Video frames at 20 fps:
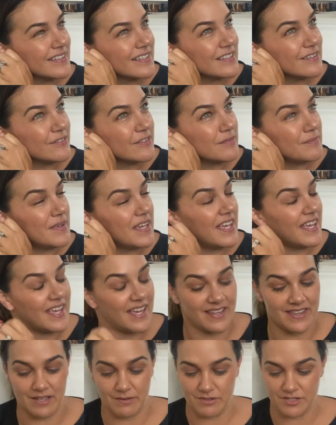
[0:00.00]
for me,
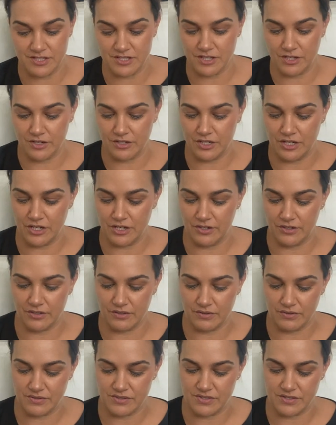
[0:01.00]
and they were so
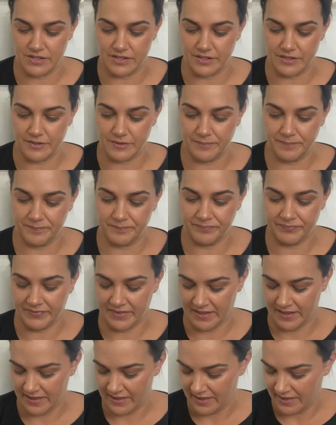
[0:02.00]
new. So I'm
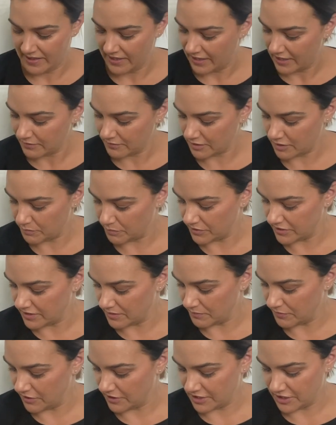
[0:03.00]
going to put
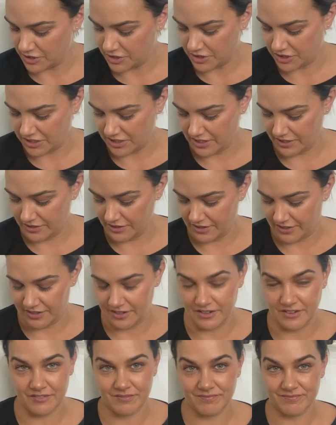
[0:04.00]
them on and show
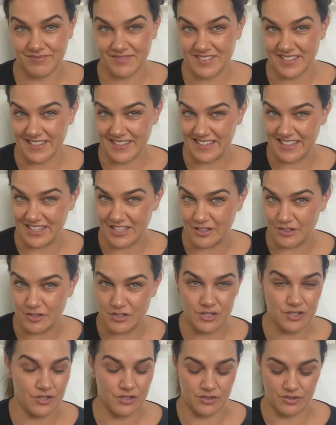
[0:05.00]
you so that you
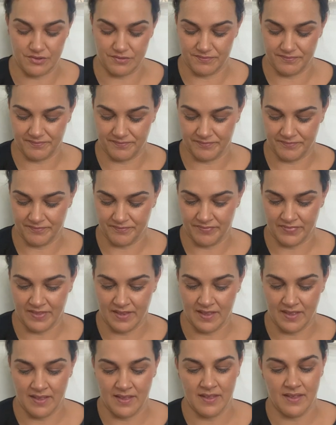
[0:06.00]
too
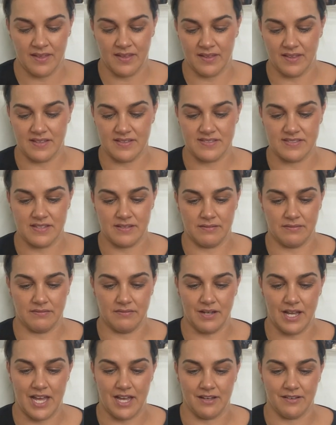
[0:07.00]
can sit.
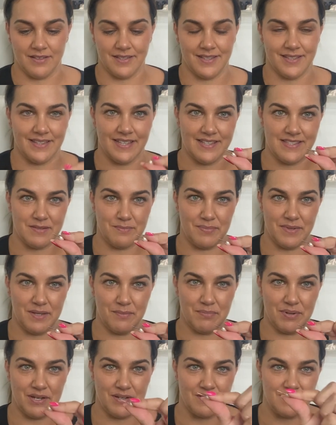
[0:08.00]
Wow, that's a big
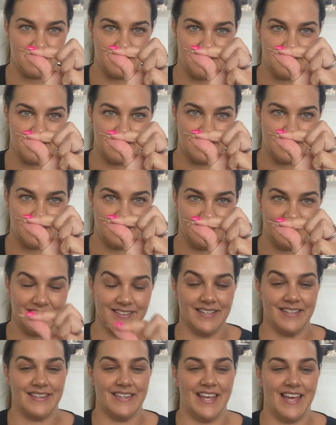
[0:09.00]
post, isn't it?
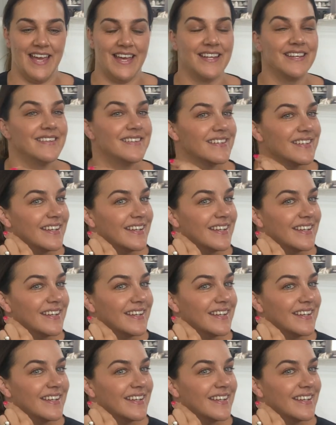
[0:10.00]
Look at that.